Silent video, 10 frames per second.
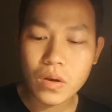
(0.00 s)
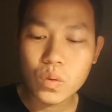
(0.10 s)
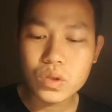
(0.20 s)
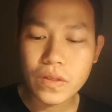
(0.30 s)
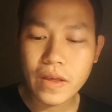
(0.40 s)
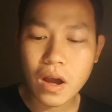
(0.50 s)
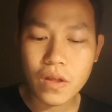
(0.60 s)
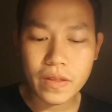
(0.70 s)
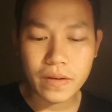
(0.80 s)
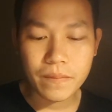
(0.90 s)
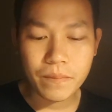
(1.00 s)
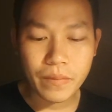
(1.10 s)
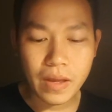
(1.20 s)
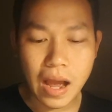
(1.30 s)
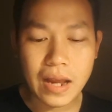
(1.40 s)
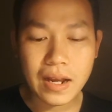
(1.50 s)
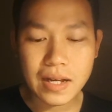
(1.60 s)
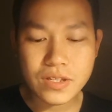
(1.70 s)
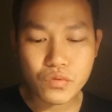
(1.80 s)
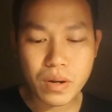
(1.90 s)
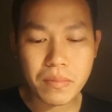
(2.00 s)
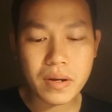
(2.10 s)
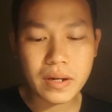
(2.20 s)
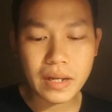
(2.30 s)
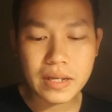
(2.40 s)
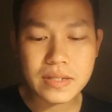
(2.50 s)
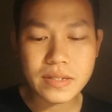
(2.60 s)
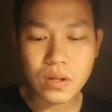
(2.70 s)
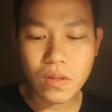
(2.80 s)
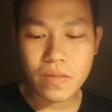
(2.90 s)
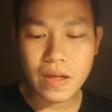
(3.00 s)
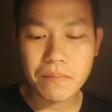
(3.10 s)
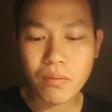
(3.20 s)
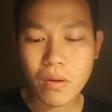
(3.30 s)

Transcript: Who's the author? I can't remember. It's not that